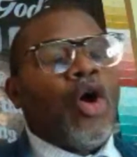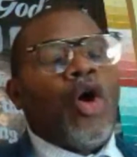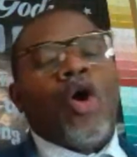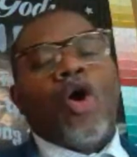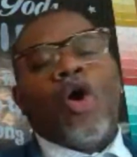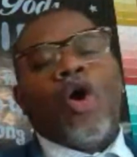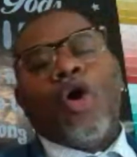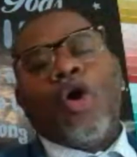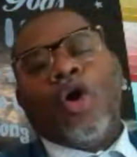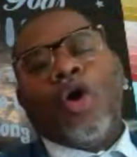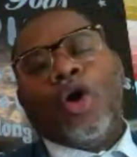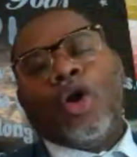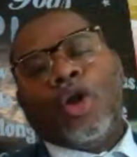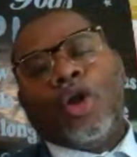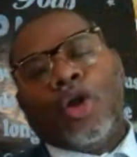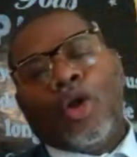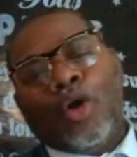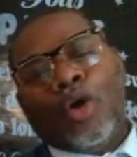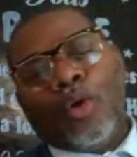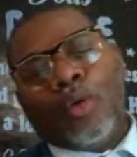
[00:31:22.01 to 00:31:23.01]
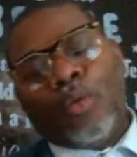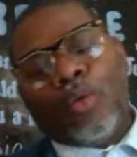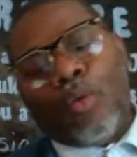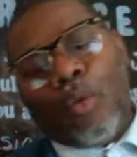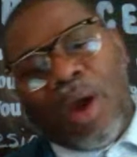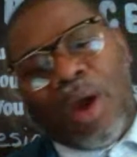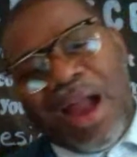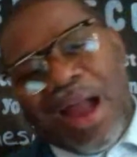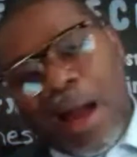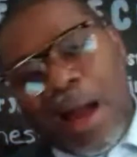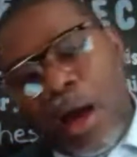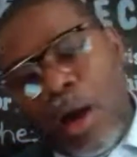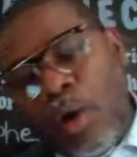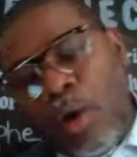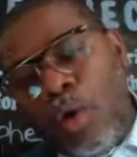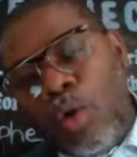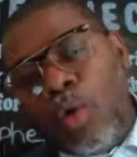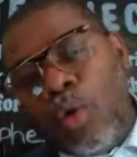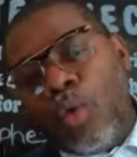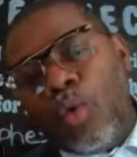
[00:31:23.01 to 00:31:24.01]
all
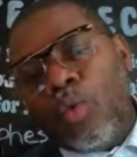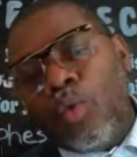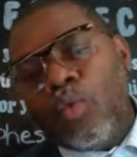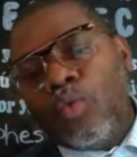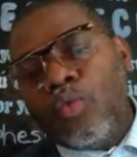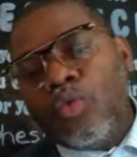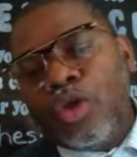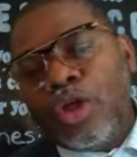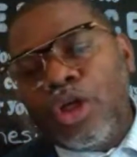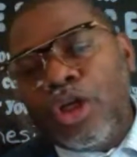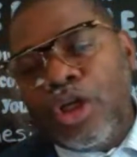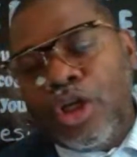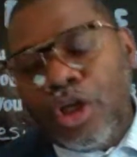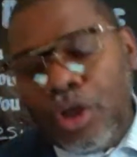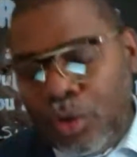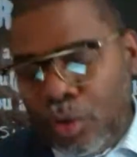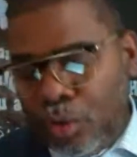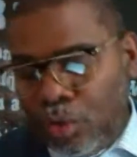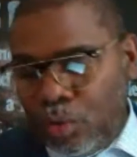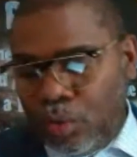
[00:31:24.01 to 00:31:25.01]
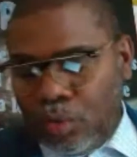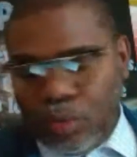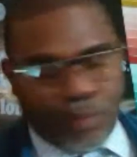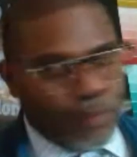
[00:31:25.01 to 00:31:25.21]
around you.